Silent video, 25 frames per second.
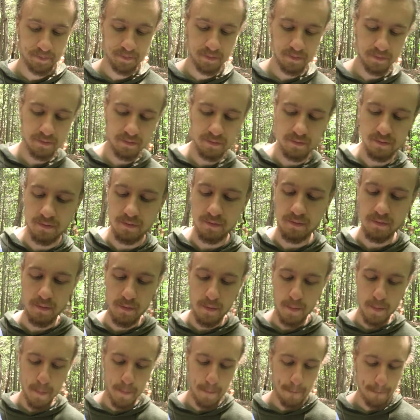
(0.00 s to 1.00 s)

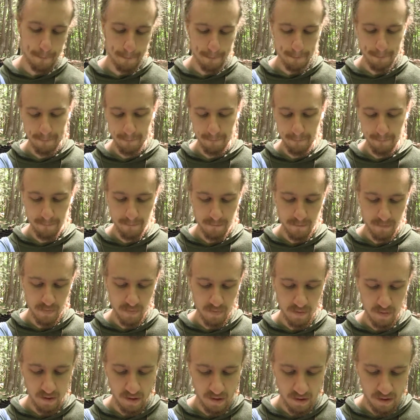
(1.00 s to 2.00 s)

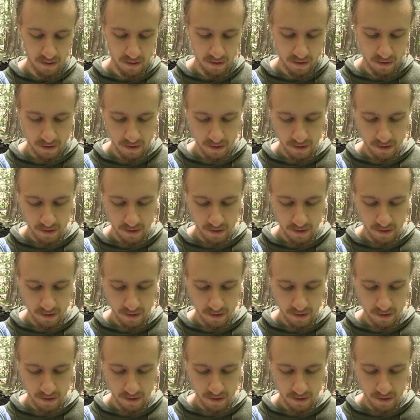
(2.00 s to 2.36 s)
No one is speaking in this clip.